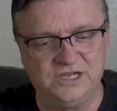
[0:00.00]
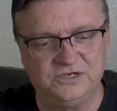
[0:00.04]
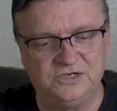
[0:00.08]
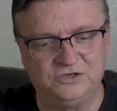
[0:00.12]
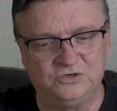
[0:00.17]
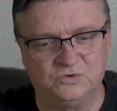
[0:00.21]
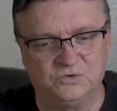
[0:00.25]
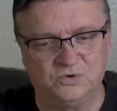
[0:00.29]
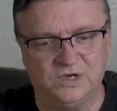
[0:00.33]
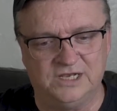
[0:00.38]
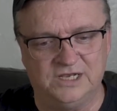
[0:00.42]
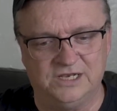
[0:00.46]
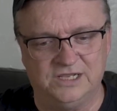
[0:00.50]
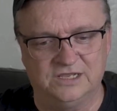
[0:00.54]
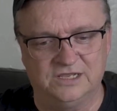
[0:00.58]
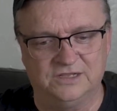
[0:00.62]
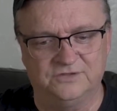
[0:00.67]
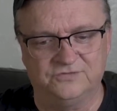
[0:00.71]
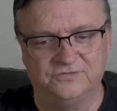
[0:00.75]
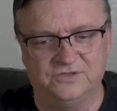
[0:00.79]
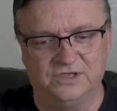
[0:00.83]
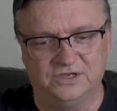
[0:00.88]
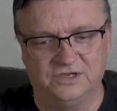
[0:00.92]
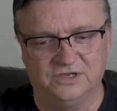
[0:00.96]

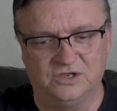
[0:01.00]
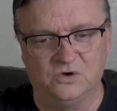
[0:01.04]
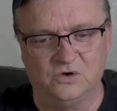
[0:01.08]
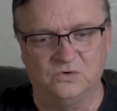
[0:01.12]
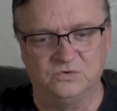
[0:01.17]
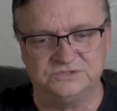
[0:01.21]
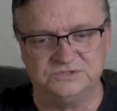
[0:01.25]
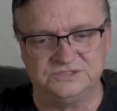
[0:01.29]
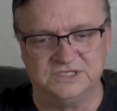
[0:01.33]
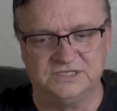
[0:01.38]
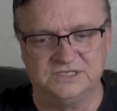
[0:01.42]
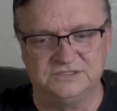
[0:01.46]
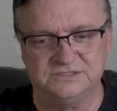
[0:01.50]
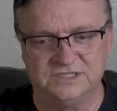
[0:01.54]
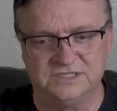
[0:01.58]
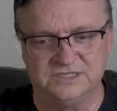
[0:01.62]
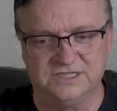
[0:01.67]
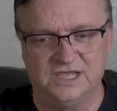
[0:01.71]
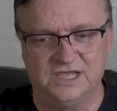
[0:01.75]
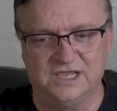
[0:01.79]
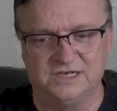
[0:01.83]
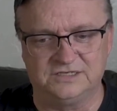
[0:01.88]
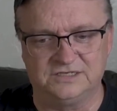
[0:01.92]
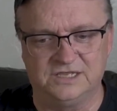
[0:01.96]
ingredient that goes into
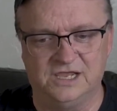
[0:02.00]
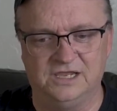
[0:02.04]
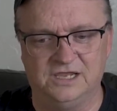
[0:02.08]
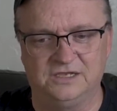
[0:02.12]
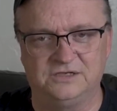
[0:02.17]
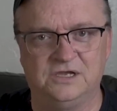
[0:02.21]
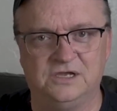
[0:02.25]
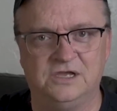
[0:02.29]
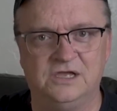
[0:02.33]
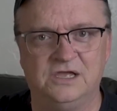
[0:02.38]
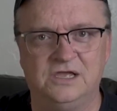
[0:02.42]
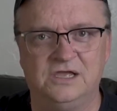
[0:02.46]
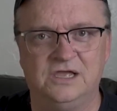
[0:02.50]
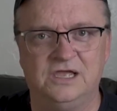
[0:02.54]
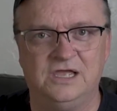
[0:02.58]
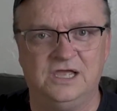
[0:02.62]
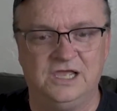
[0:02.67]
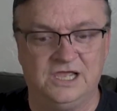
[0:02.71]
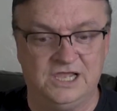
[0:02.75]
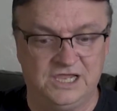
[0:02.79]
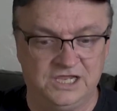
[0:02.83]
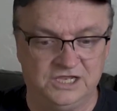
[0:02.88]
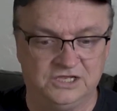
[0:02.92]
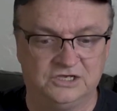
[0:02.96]
that cake,
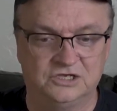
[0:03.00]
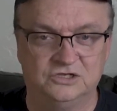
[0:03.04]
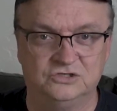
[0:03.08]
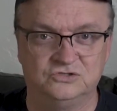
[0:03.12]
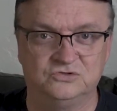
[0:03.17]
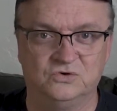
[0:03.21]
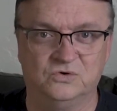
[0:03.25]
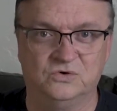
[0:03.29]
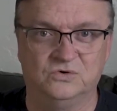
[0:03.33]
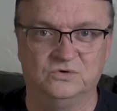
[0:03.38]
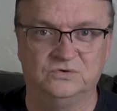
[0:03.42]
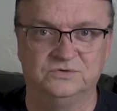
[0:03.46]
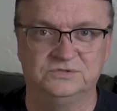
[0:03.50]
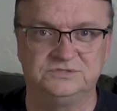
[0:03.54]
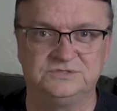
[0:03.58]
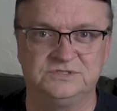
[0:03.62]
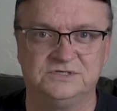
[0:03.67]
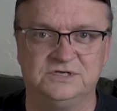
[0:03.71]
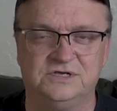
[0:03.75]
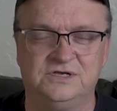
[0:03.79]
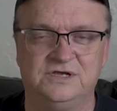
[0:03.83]
he controls.